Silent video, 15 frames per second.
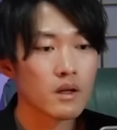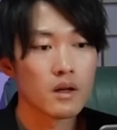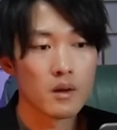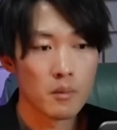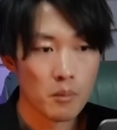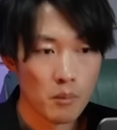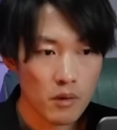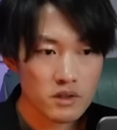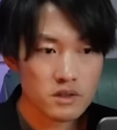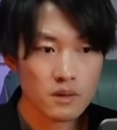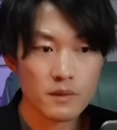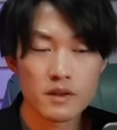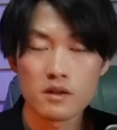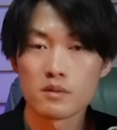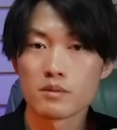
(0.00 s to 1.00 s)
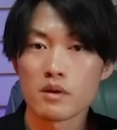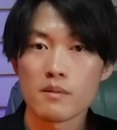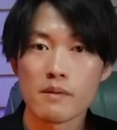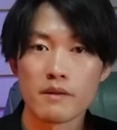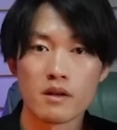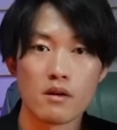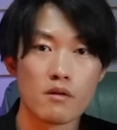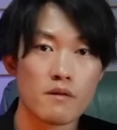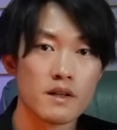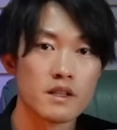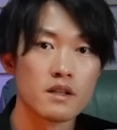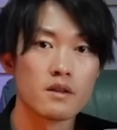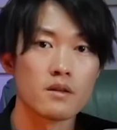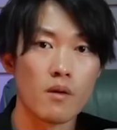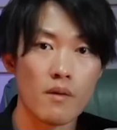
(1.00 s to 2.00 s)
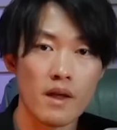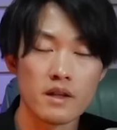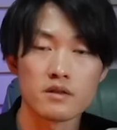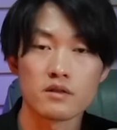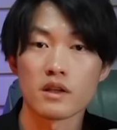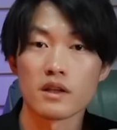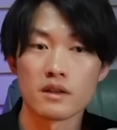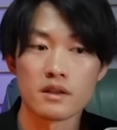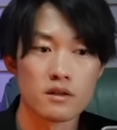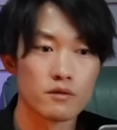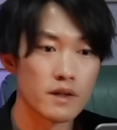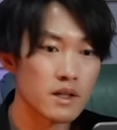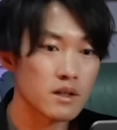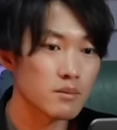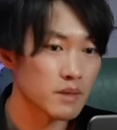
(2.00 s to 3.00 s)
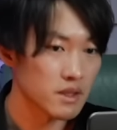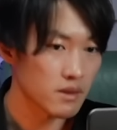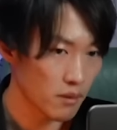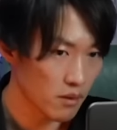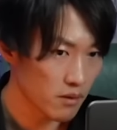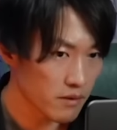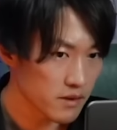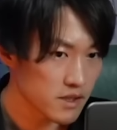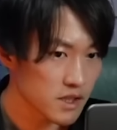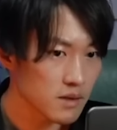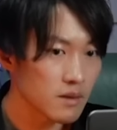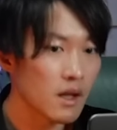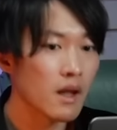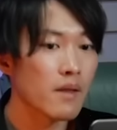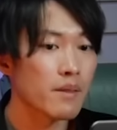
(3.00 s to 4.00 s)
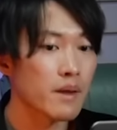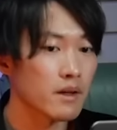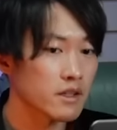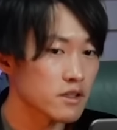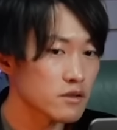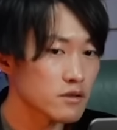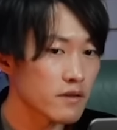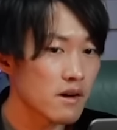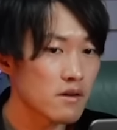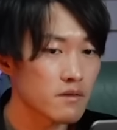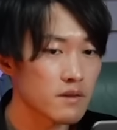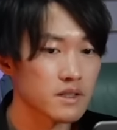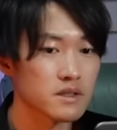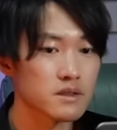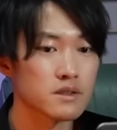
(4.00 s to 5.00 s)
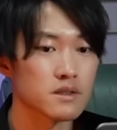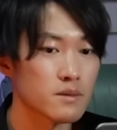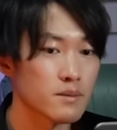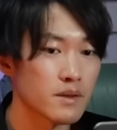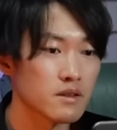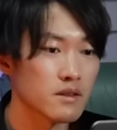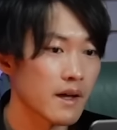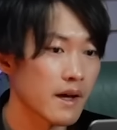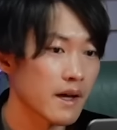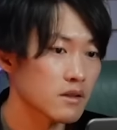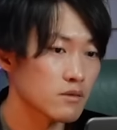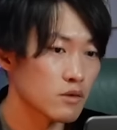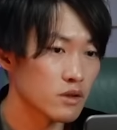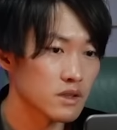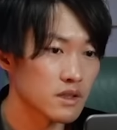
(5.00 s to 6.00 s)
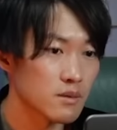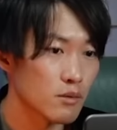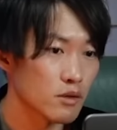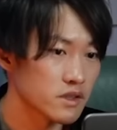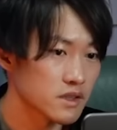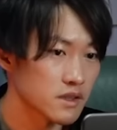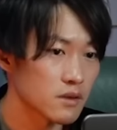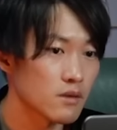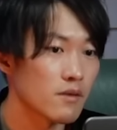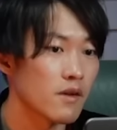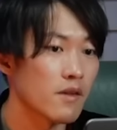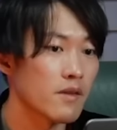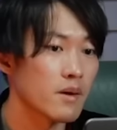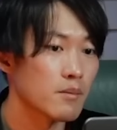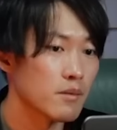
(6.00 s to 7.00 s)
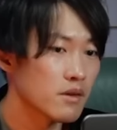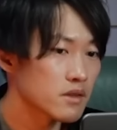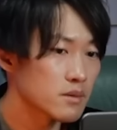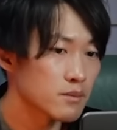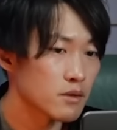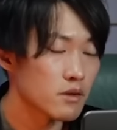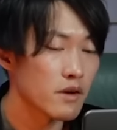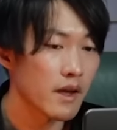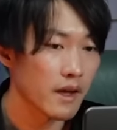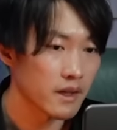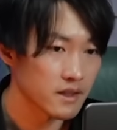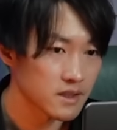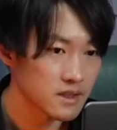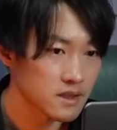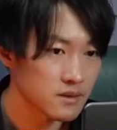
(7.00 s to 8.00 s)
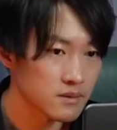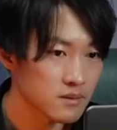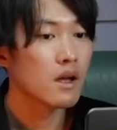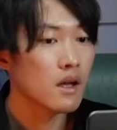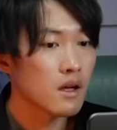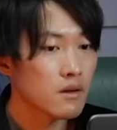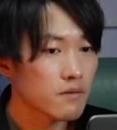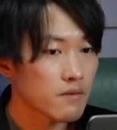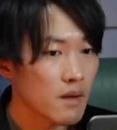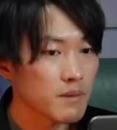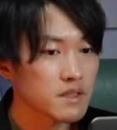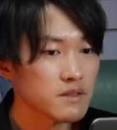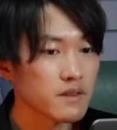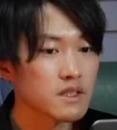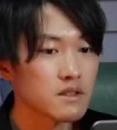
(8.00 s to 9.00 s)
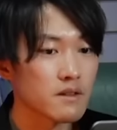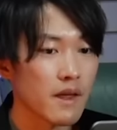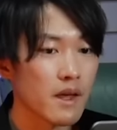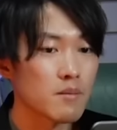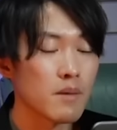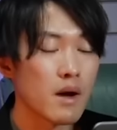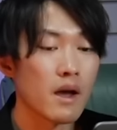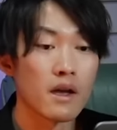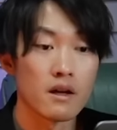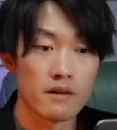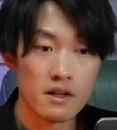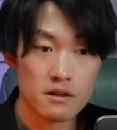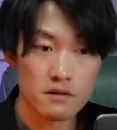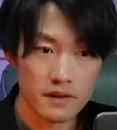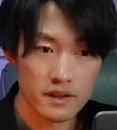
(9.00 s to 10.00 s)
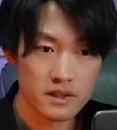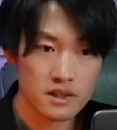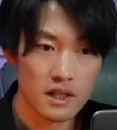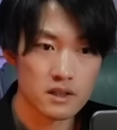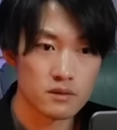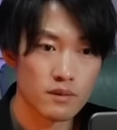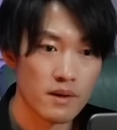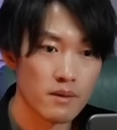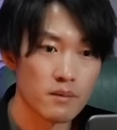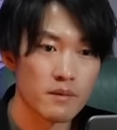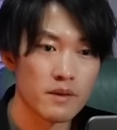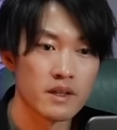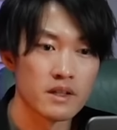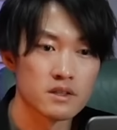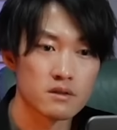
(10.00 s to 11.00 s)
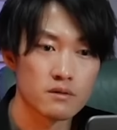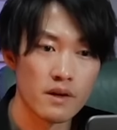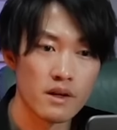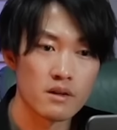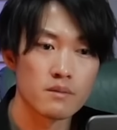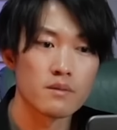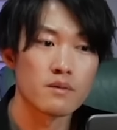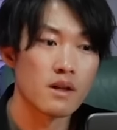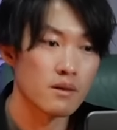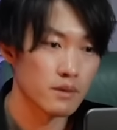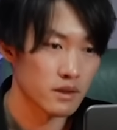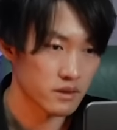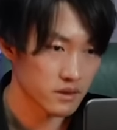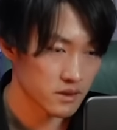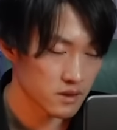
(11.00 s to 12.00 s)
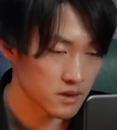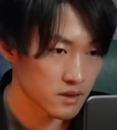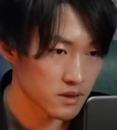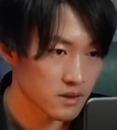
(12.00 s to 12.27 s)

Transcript: Most of you probably already know that in the Greek mythology, the Hydra was a serpent-like water monster with multiple heads, famously slain by Heracles as one of his 12 lovers.